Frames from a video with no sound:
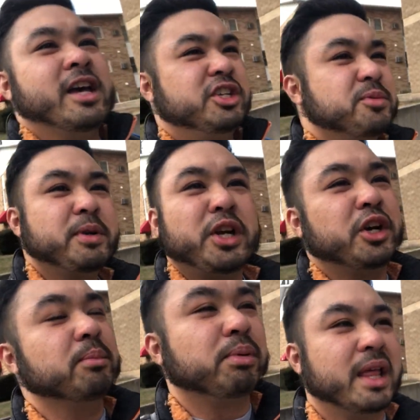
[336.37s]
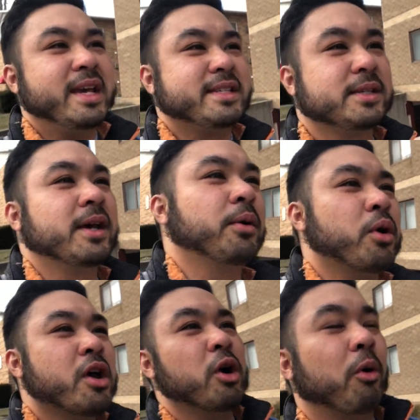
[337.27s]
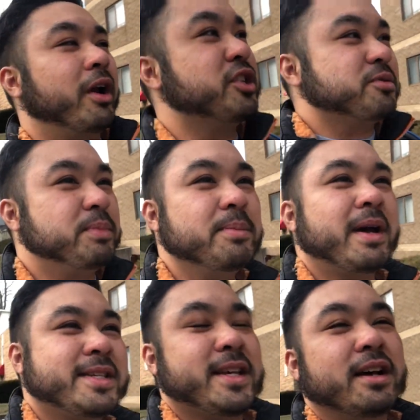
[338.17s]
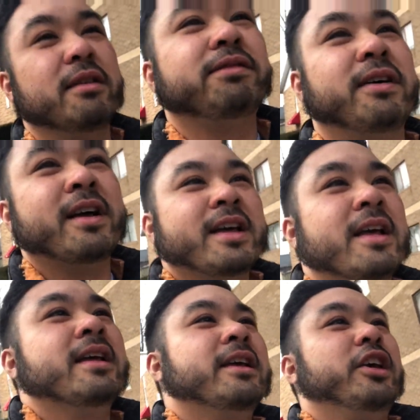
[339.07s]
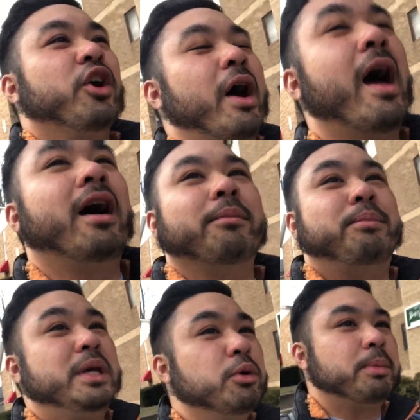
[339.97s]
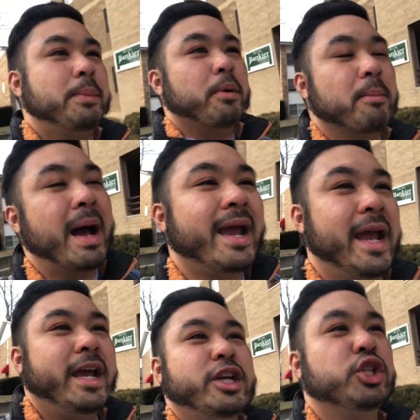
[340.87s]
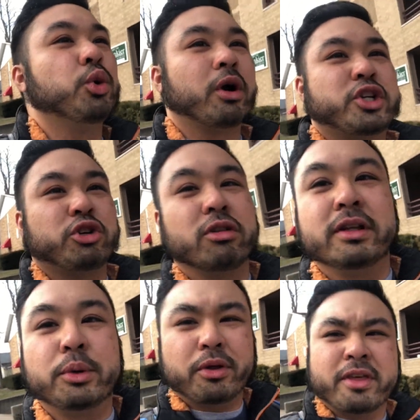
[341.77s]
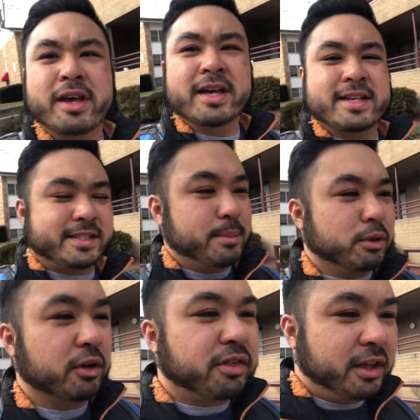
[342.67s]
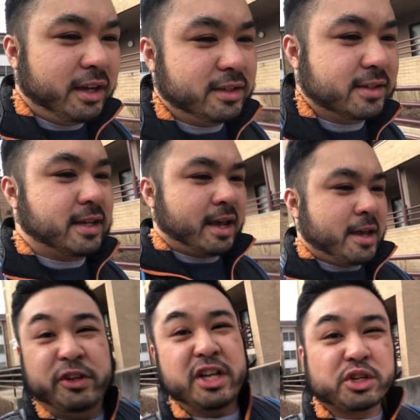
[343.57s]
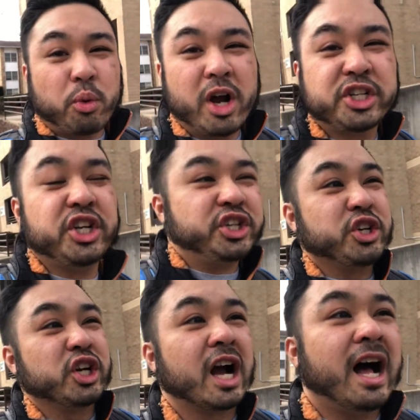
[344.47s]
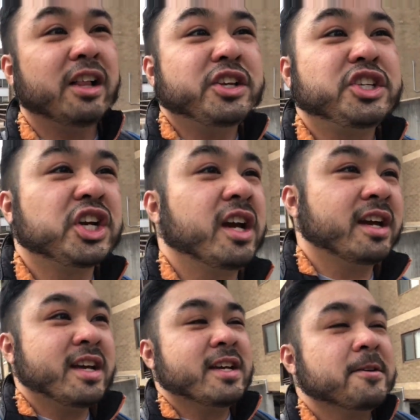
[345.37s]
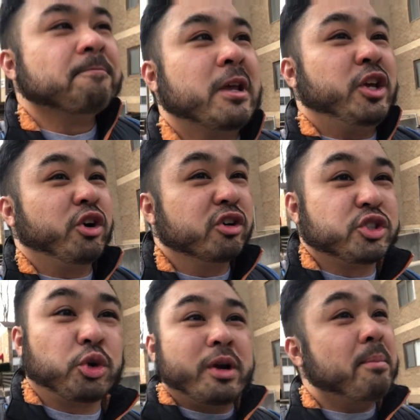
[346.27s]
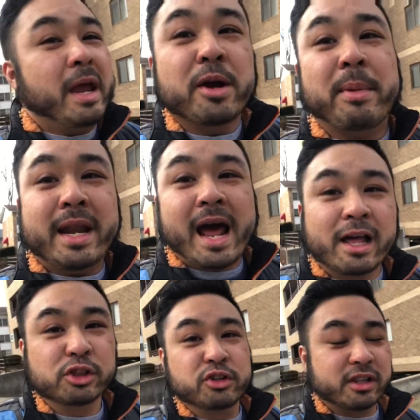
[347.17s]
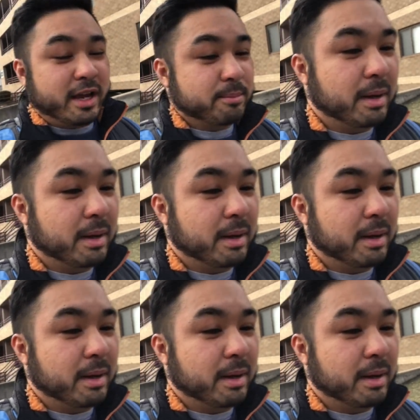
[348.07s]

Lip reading: It's just been a good place where I can just be myself, be with people my age who are struggling with similar things. If guys are watching and you're in college, your story may or may not look like